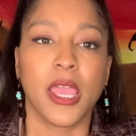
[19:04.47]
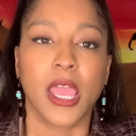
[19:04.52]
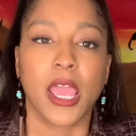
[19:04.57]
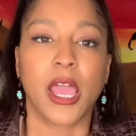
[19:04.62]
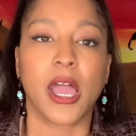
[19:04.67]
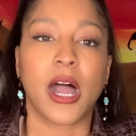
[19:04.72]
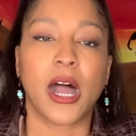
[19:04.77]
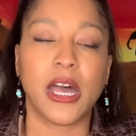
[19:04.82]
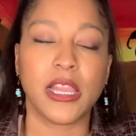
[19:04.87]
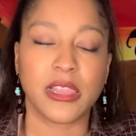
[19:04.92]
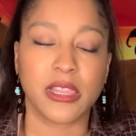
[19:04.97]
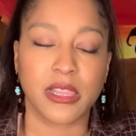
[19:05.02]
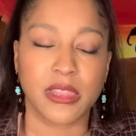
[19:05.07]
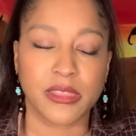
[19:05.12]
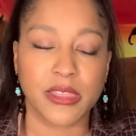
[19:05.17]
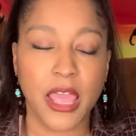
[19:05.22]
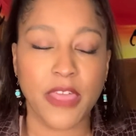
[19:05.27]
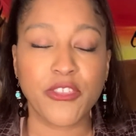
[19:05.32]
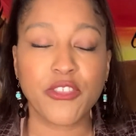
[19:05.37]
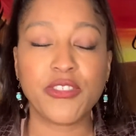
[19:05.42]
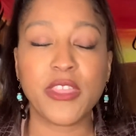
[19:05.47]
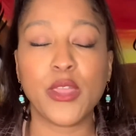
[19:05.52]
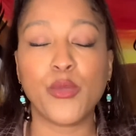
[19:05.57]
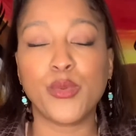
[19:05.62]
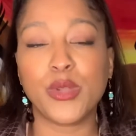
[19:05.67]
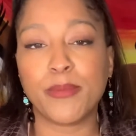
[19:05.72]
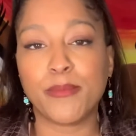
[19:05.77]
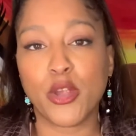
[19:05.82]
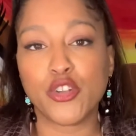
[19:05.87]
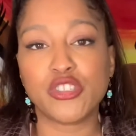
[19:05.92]
Another thing with
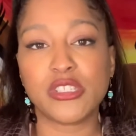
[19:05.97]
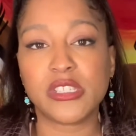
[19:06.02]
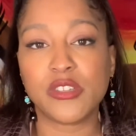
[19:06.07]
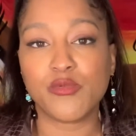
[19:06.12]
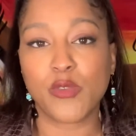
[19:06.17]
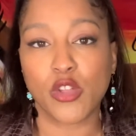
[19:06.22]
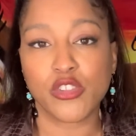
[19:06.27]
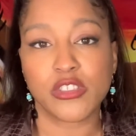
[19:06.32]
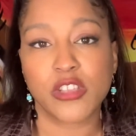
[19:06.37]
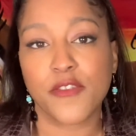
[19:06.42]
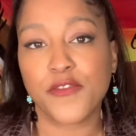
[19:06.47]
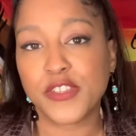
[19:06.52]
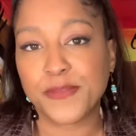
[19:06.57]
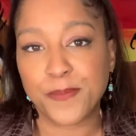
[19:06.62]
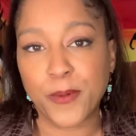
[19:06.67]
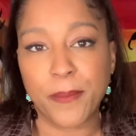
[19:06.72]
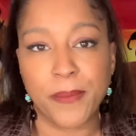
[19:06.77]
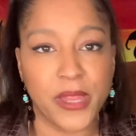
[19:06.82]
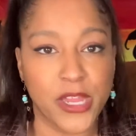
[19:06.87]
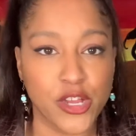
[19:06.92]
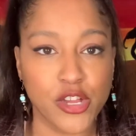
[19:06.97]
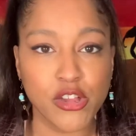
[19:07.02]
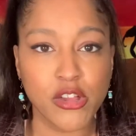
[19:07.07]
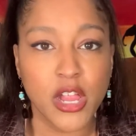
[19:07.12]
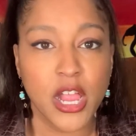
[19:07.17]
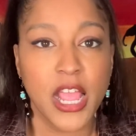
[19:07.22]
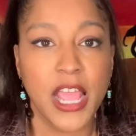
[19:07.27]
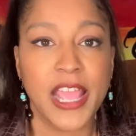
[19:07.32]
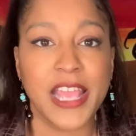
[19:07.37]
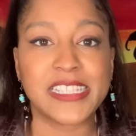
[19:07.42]
Emergency Road Service Premier
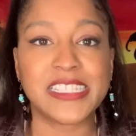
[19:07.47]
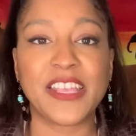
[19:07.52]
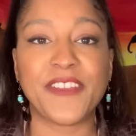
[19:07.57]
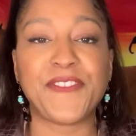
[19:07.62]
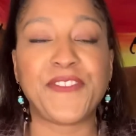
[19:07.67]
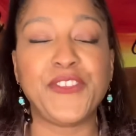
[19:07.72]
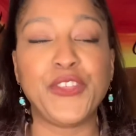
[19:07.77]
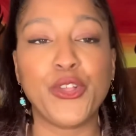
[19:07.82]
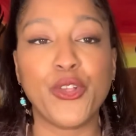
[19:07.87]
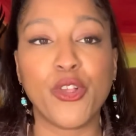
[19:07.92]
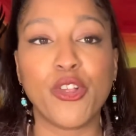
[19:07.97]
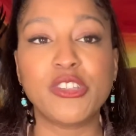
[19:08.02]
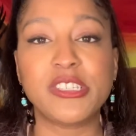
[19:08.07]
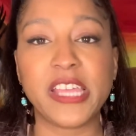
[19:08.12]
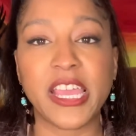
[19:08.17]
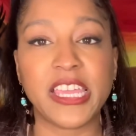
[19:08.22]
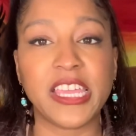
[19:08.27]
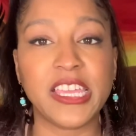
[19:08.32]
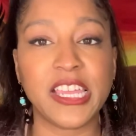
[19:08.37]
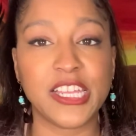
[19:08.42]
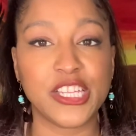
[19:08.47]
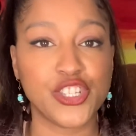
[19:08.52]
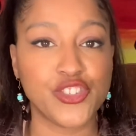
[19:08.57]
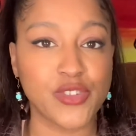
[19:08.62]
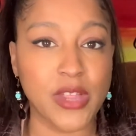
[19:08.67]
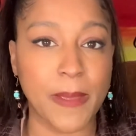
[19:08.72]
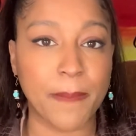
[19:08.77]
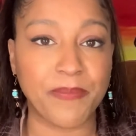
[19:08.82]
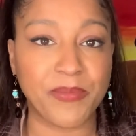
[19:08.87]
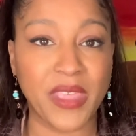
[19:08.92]
is if you're taking a trip,